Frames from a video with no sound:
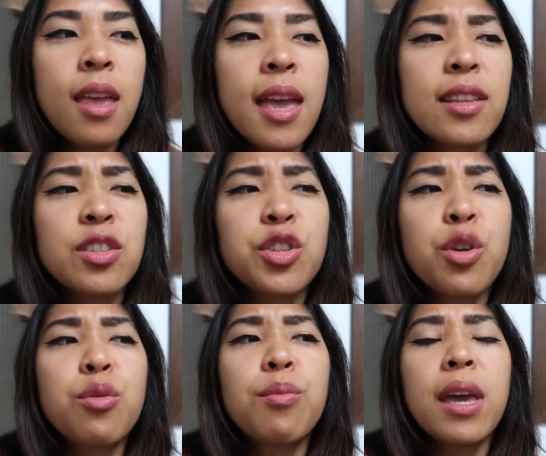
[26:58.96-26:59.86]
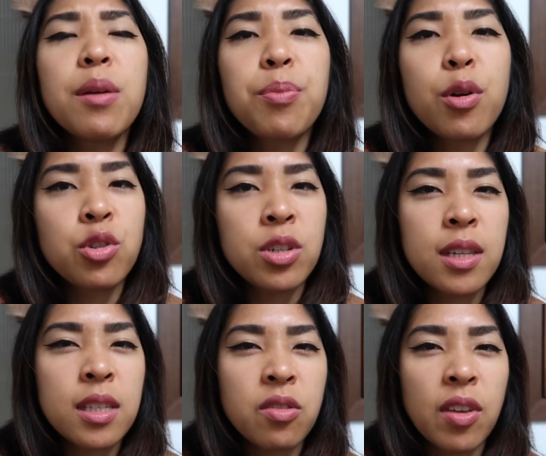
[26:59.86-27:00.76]
And so my approach to
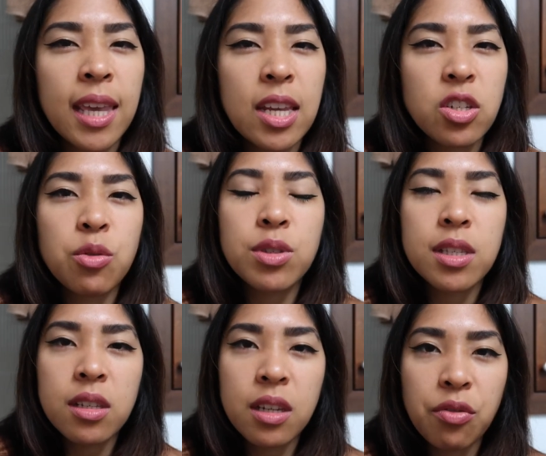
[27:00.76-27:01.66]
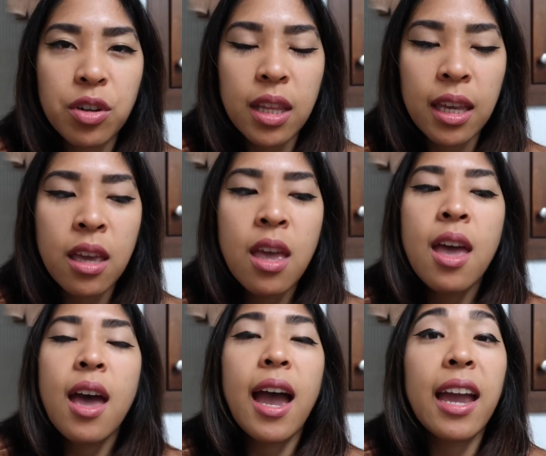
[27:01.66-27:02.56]
this vacation was a little different. Like,
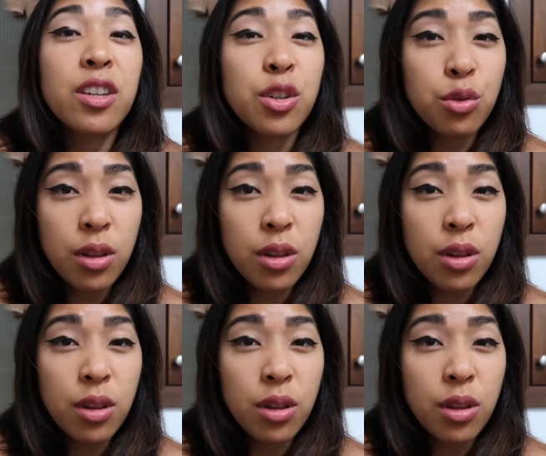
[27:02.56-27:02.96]
I do